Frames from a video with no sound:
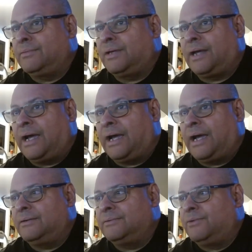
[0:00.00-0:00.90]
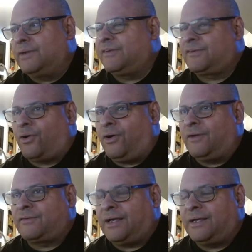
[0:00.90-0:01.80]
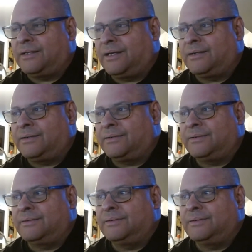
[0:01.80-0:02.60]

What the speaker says: there? What's his call sign? I don't know.